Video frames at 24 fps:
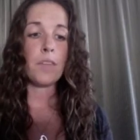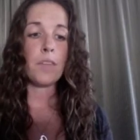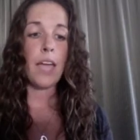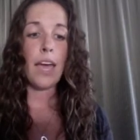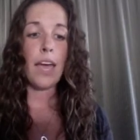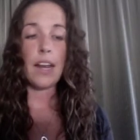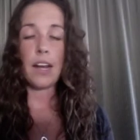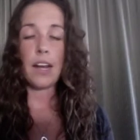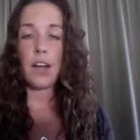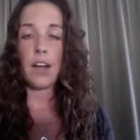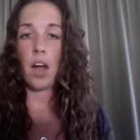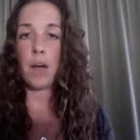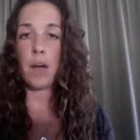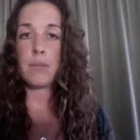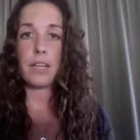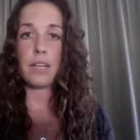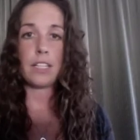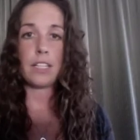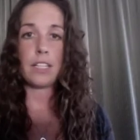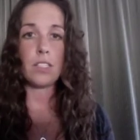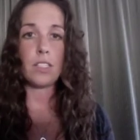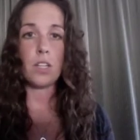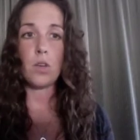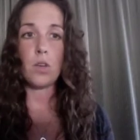had I not
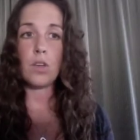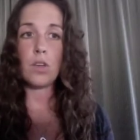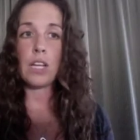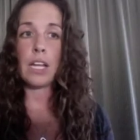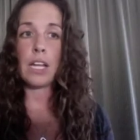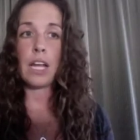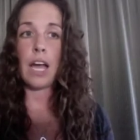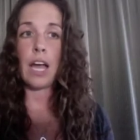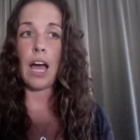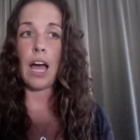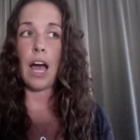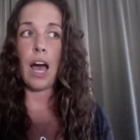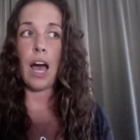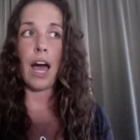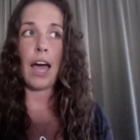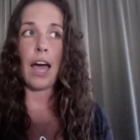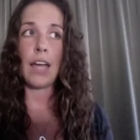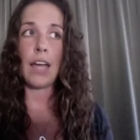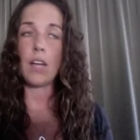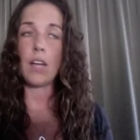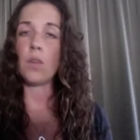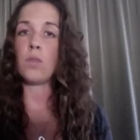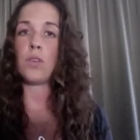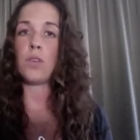met Tony,
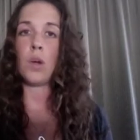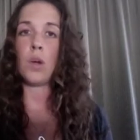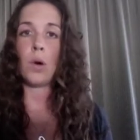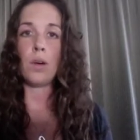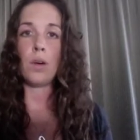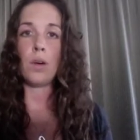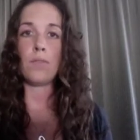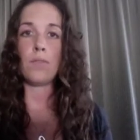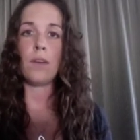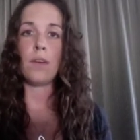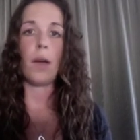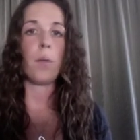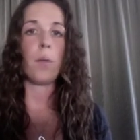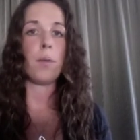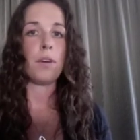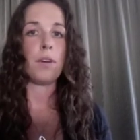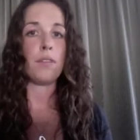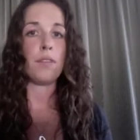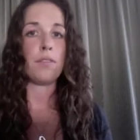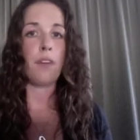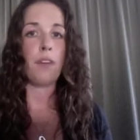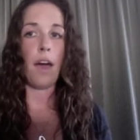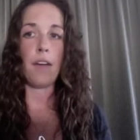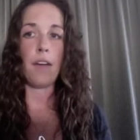I don't know if I would
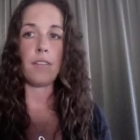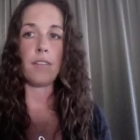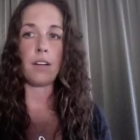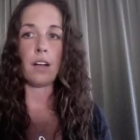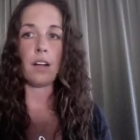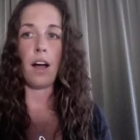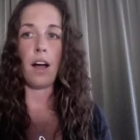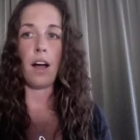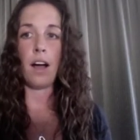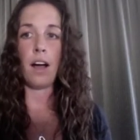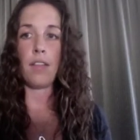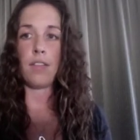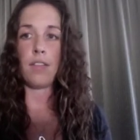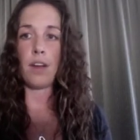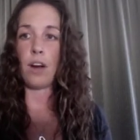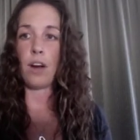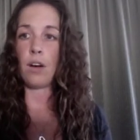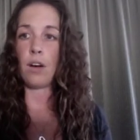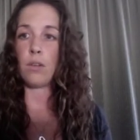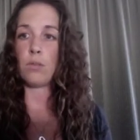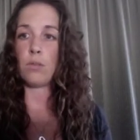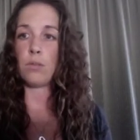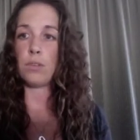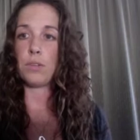have ever gotten
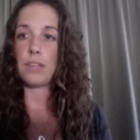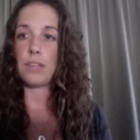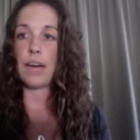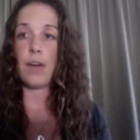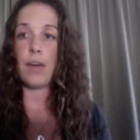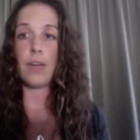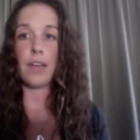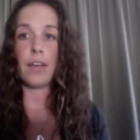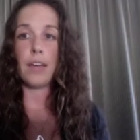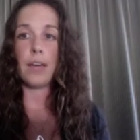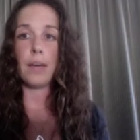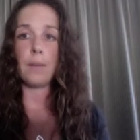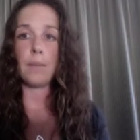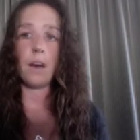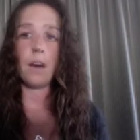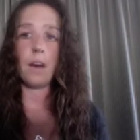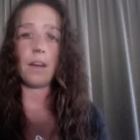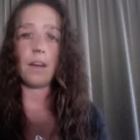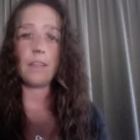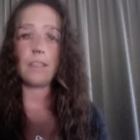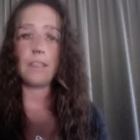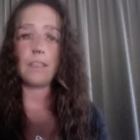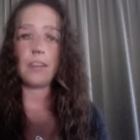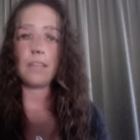there without him,
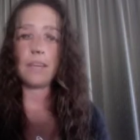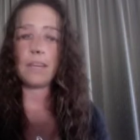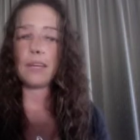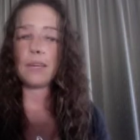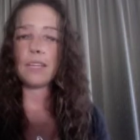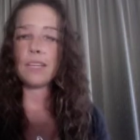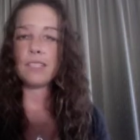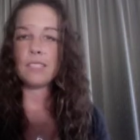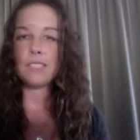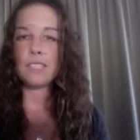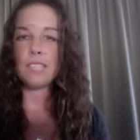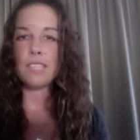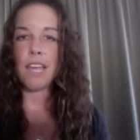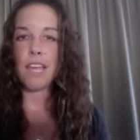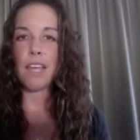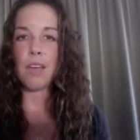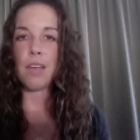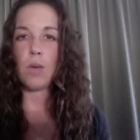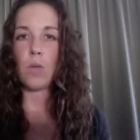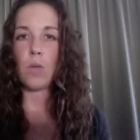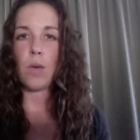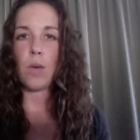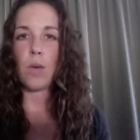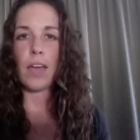honestly. My biggest
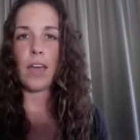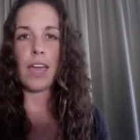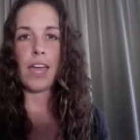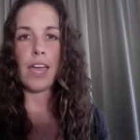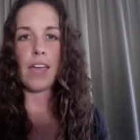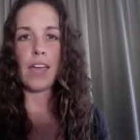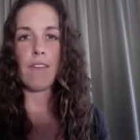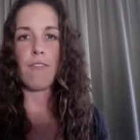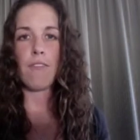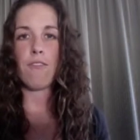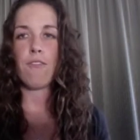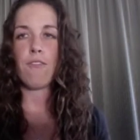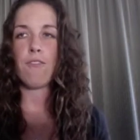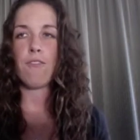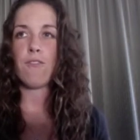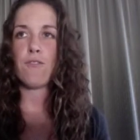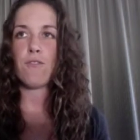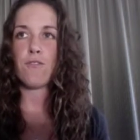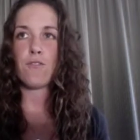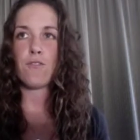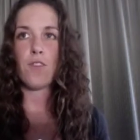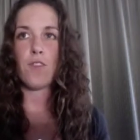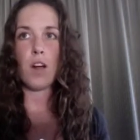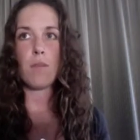takeaway
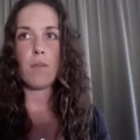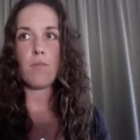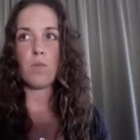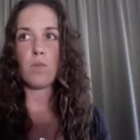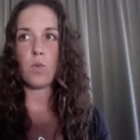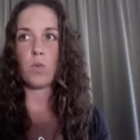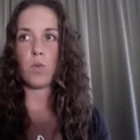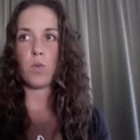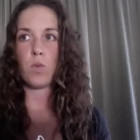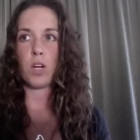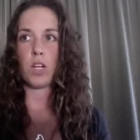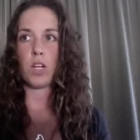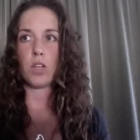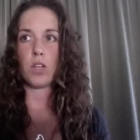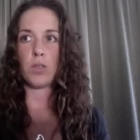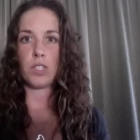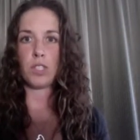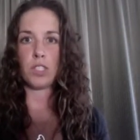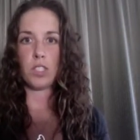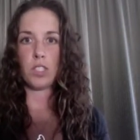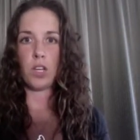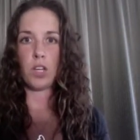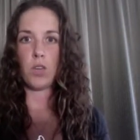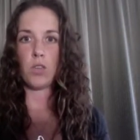from the work
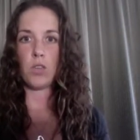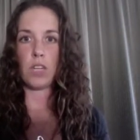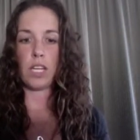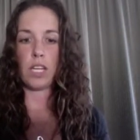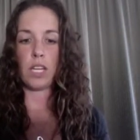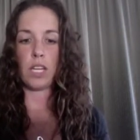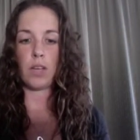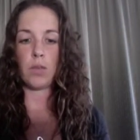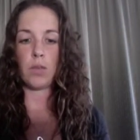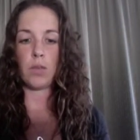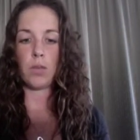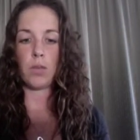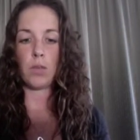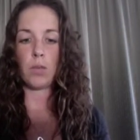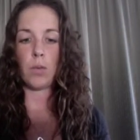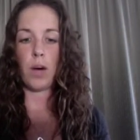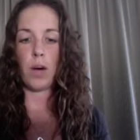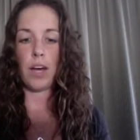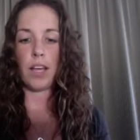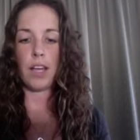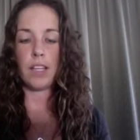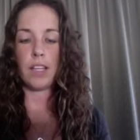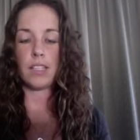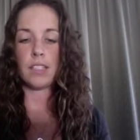with Tony
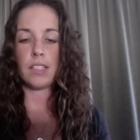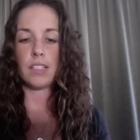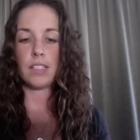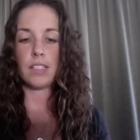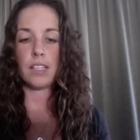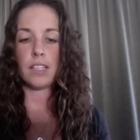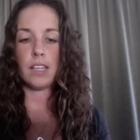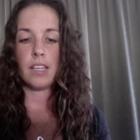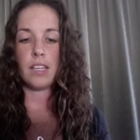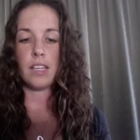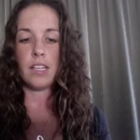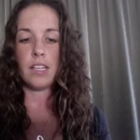was